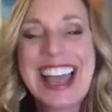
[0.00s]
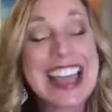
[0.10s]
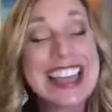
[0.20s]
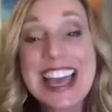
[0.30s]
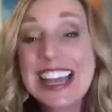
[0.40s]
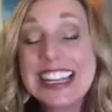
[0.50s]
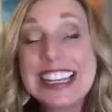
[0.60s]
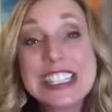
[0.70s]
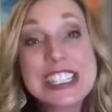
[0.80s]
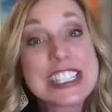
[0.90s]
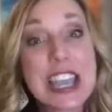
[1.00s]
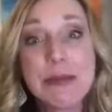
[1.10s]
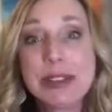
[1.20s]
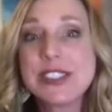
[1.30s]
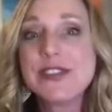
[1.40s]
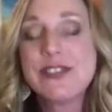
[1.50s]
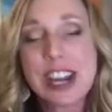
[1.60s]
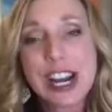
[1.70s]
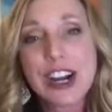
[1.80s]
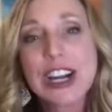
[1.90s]
And then he just gave me this
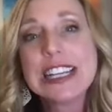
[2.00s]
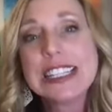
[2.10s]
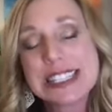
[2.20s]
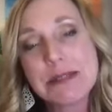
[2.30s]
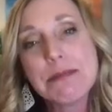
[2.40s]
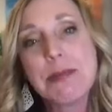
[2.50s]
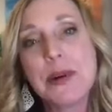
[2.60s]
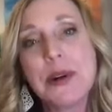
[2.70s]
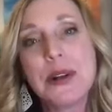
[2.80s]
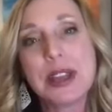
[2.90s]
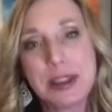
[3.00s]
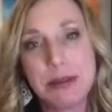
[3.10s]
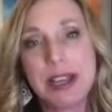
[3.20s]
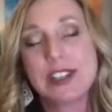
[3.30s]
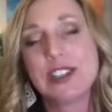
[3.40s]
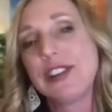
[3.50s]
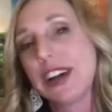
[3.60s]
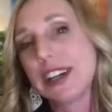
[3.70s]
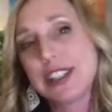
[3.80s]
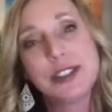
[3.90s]
very simple image, a
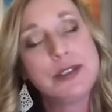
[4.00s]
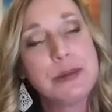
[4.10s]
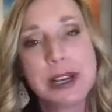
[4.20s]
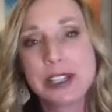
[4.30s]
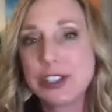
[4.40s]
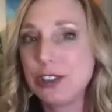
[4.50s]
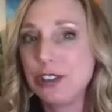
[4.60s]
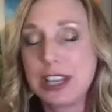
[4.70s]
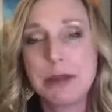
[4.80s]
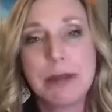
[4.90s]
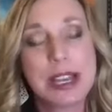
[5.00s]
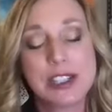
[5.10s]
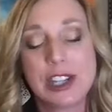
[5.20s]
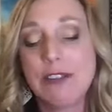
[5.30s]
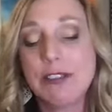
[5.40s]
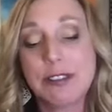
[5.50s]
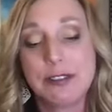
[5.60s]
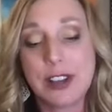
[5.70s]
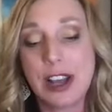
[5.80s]
very two-dimensional image of